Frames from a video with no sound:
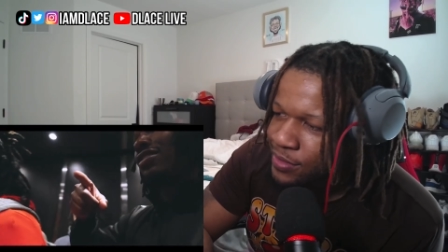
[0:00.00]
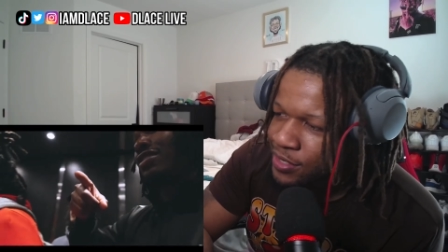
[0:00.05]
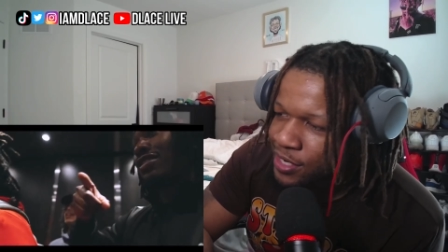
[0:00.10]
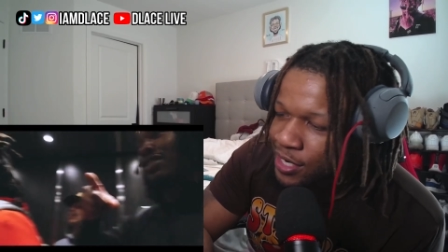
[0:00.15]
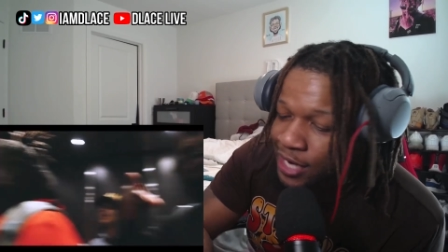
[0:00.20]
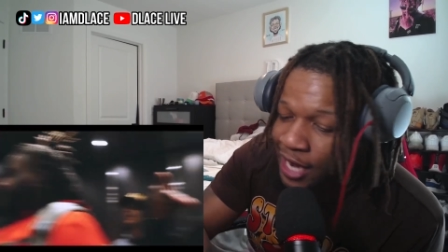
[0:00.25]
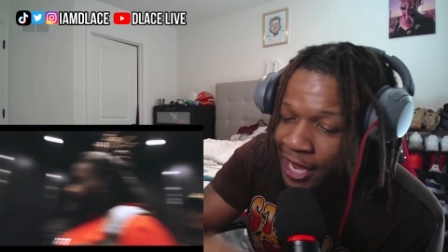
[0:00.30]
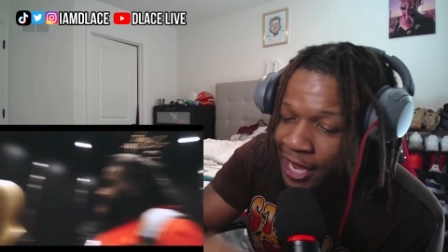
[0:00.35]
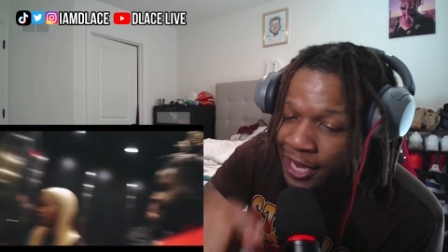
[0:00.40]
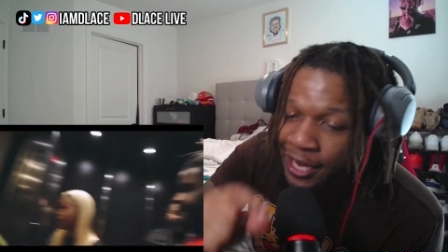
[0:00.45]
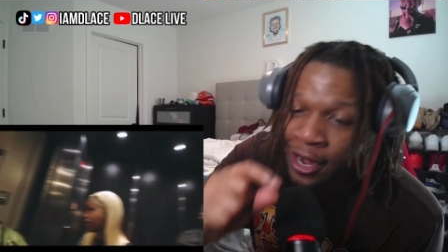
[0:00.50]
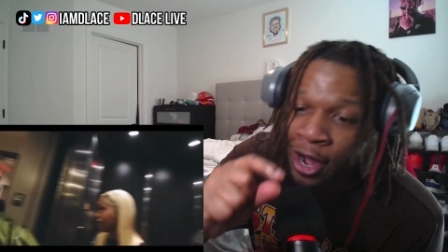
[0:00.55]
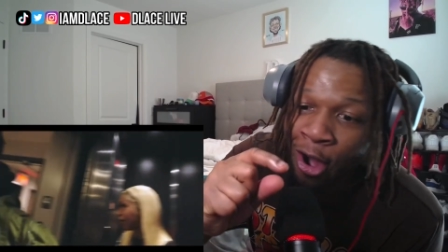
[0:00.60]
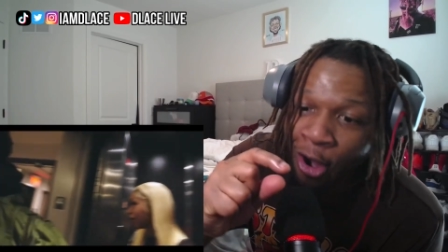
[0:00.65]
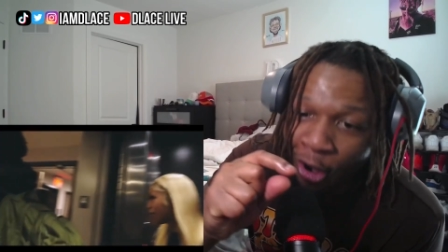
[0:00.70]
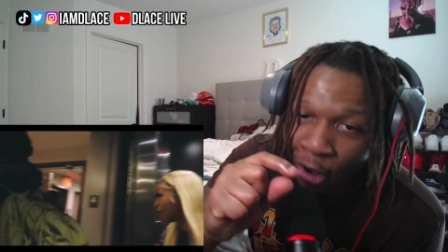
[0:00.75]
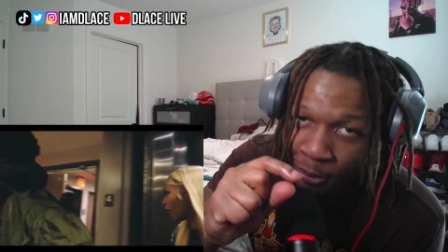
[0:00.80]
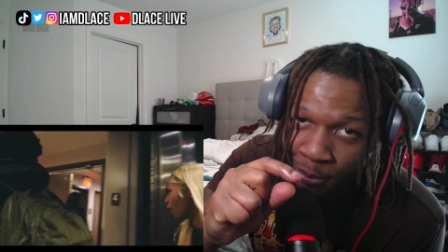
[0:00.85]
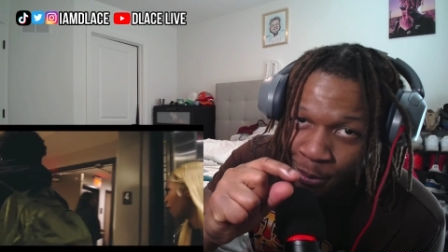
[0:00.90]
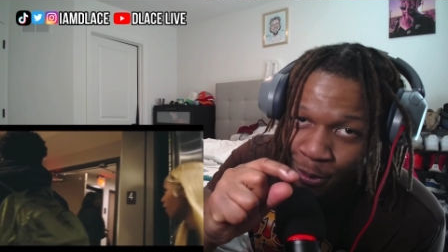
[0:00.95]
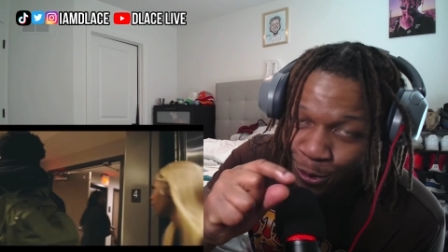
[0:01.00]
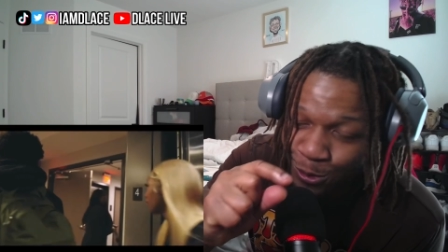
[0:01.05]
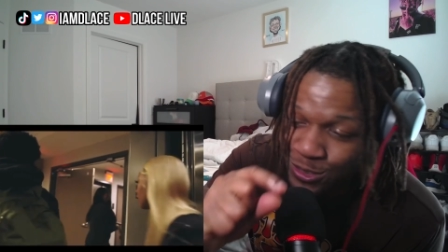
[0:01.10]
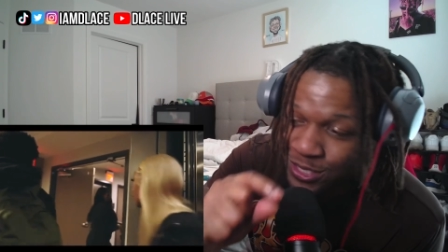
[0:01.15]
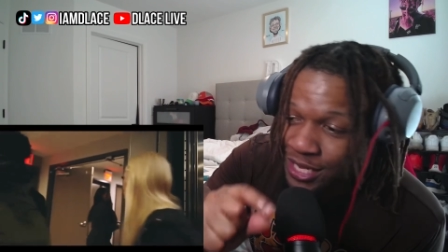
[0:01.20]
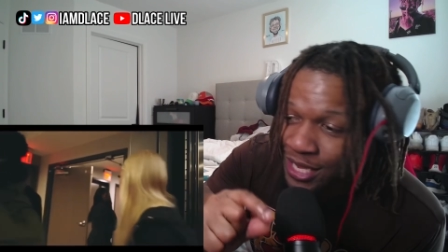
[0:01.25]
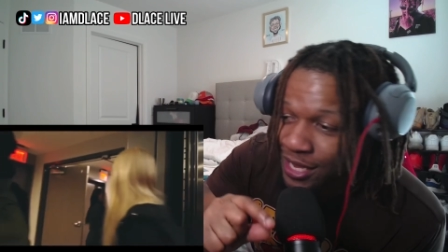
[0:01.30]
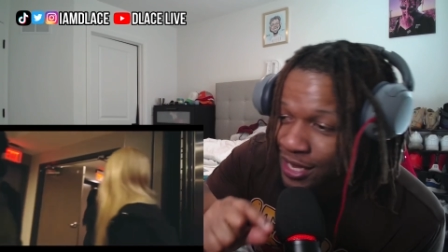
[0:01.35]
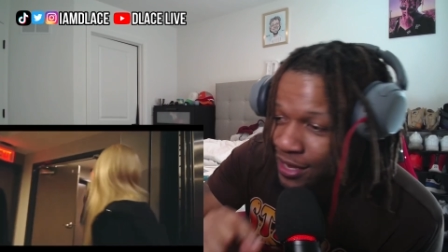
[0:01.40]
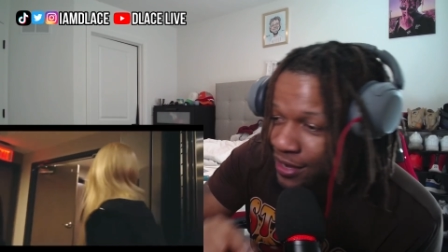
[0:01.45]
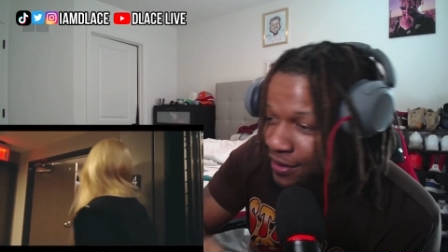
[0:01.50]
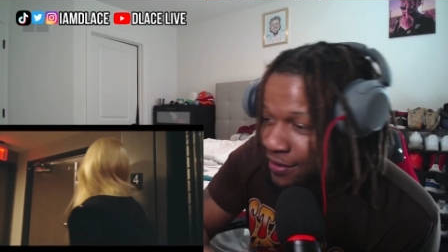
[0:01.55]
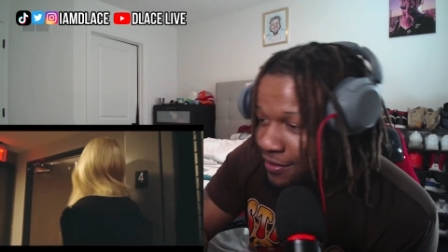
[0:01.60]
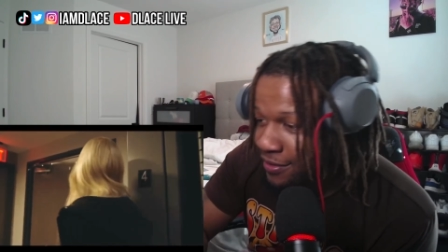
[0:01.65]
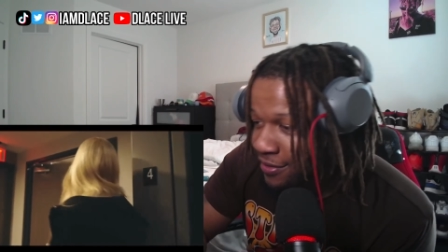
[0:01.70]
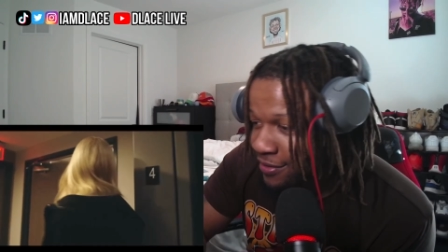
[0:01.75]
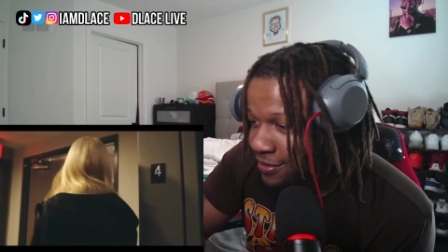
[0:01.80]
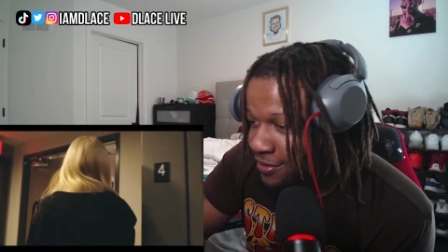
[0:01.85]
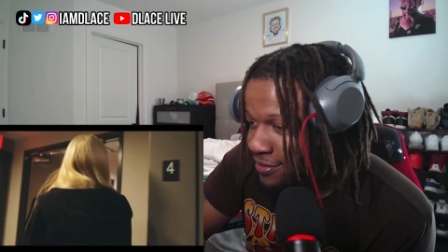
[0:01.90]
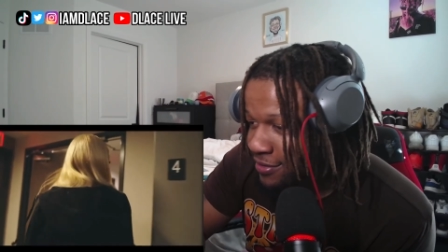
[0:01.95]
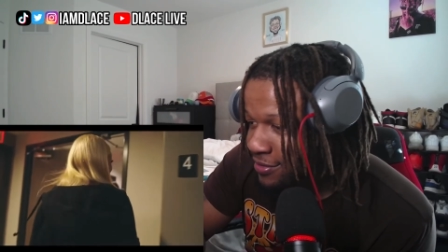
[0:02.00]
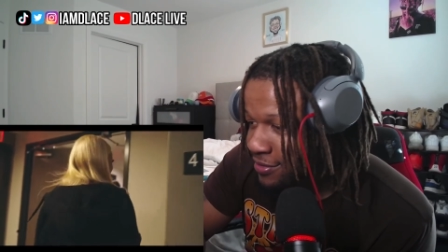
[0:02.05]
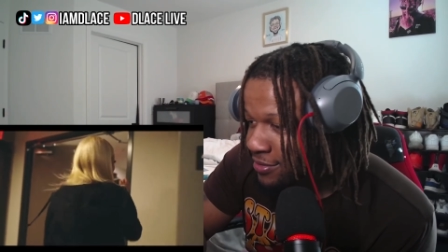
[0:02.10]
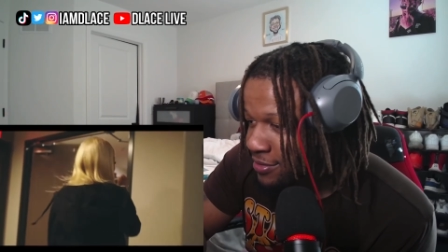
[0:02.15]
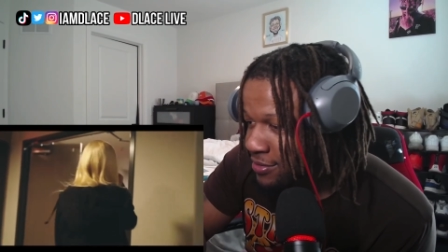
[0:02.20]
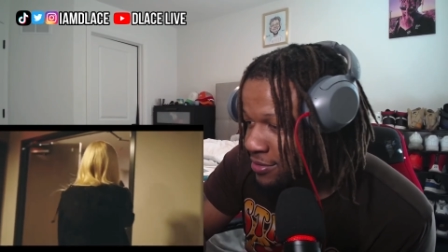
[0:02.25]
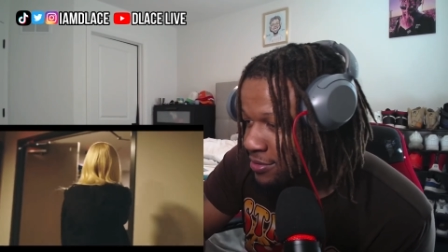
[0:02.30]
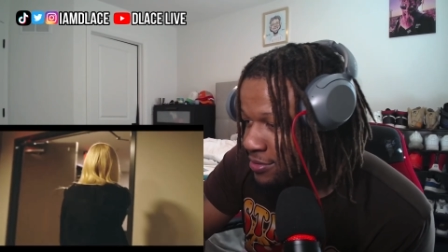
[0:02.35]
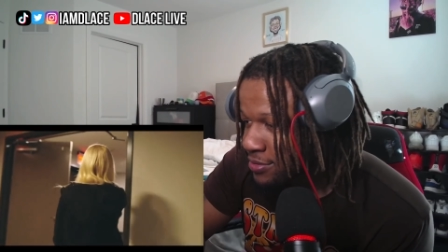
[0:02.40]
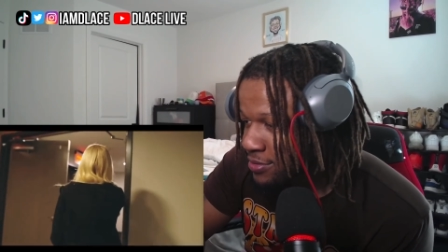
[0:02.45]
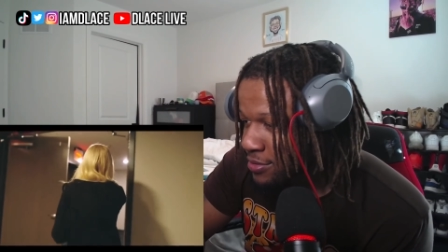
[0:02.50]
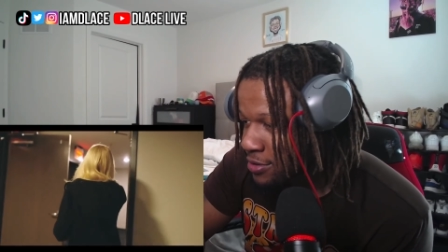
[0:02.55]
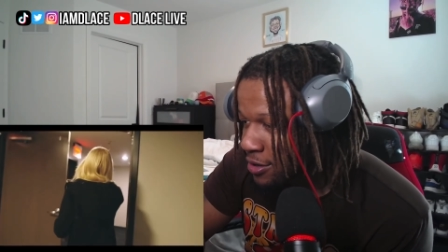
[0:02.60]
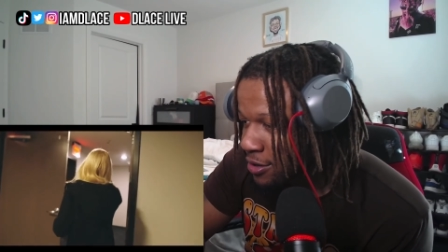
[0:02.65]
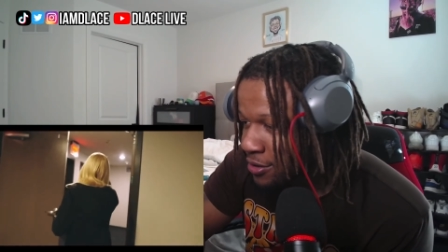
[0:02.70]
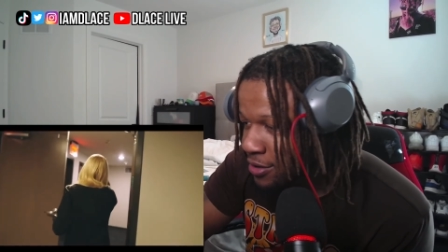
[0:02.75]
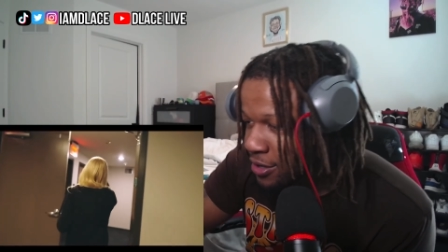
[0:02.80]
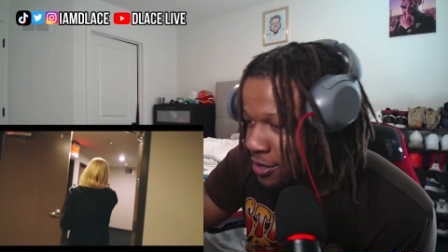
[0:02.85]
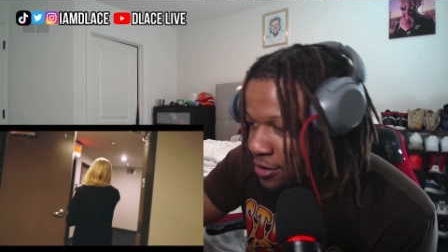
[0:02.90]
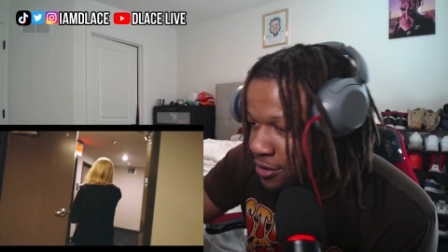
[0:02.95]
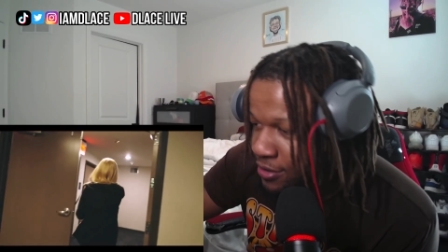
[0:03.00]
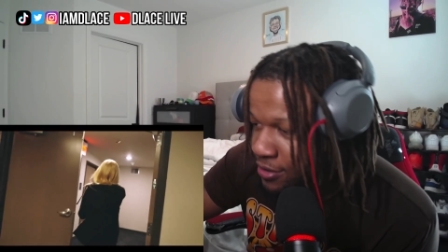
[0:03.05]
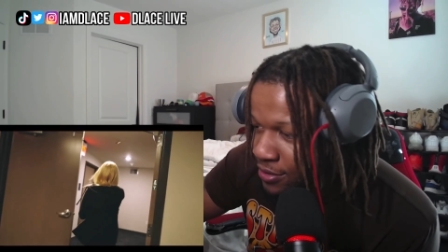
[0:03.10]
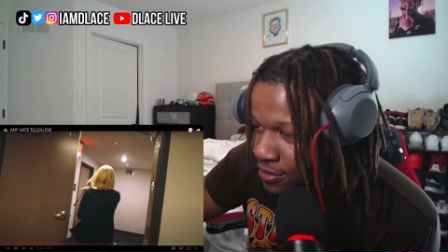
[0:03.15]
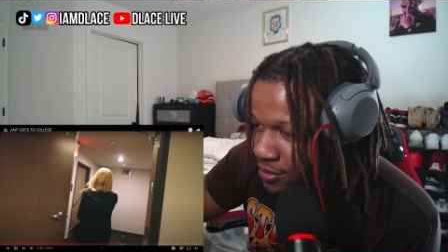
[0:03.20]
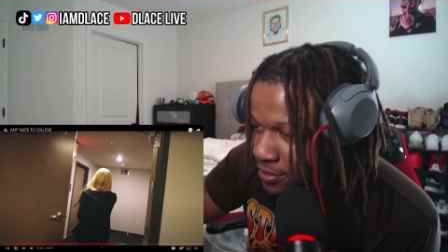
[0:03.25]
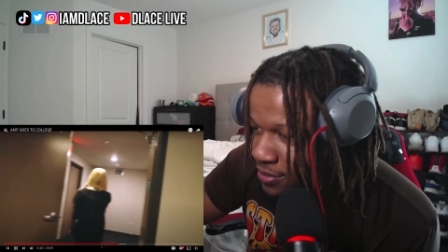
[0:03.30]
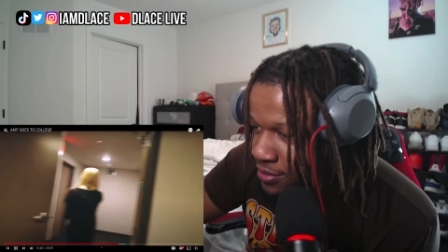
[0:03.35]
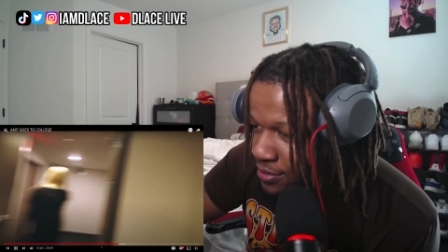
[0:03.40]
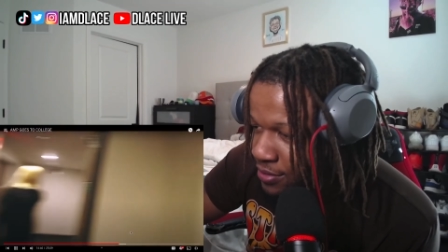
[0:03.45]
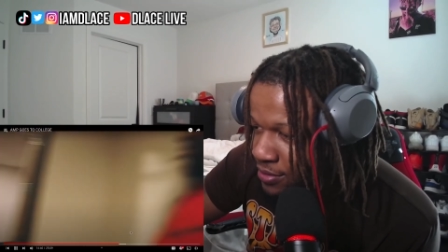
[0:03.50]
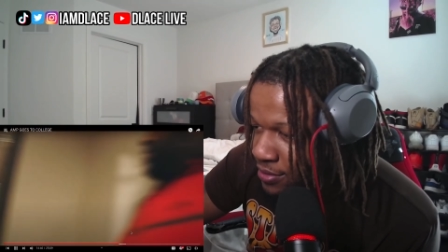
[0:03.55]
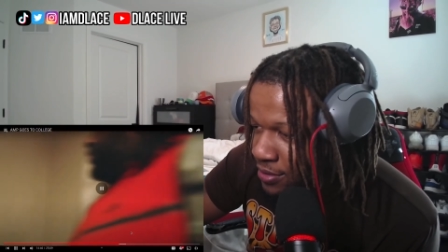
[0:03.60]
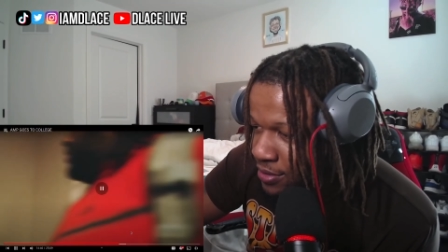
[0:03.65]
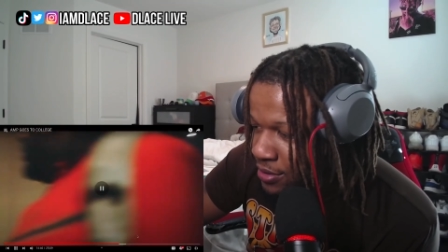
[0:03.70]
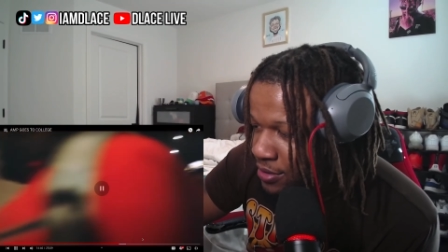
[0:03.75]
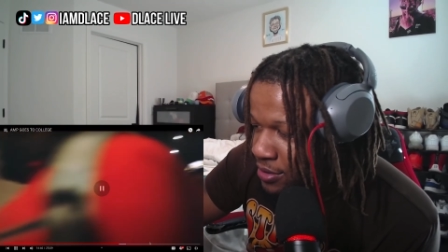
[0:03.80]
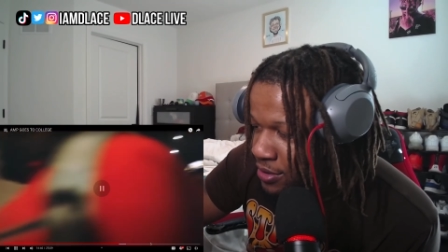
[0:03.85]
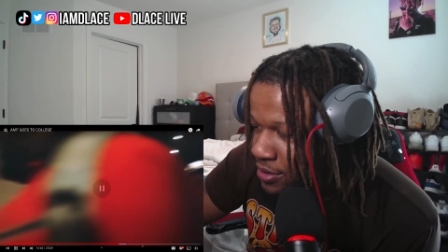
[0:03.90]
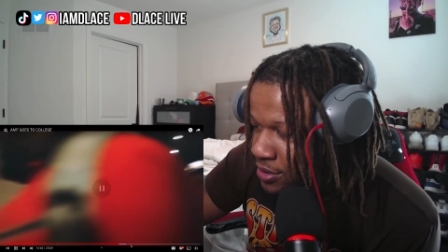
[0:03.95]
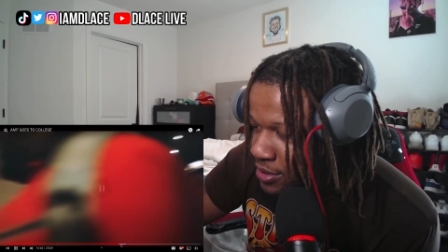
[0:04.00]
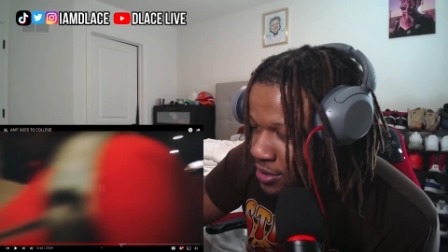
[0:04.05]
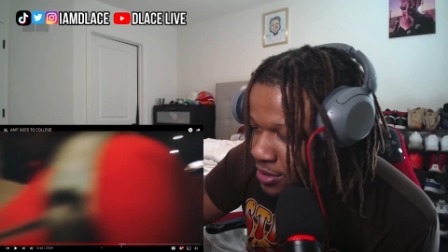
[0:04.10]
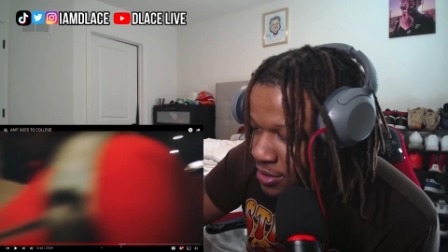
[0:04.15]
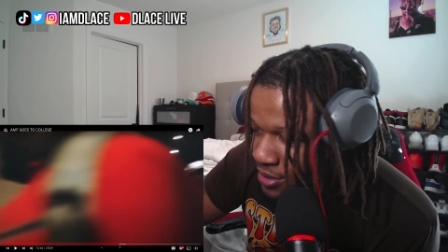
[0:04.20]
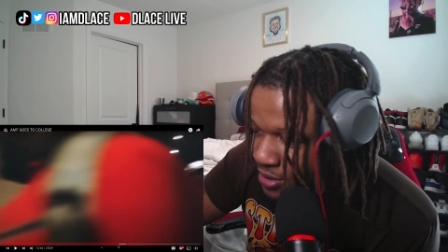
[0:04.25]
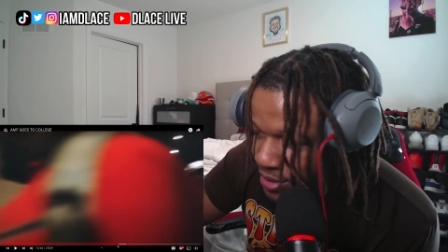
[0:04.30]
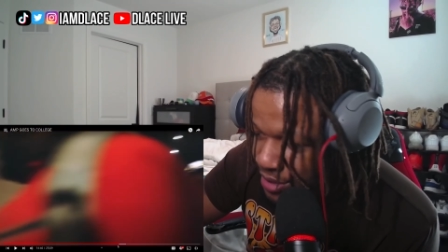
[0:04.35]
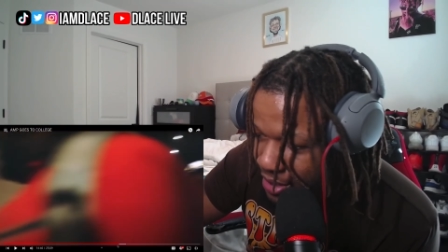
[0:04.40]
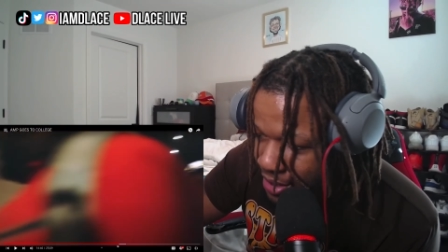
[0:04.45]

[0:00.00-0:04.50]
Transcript: now? Like almost did. Hold on. So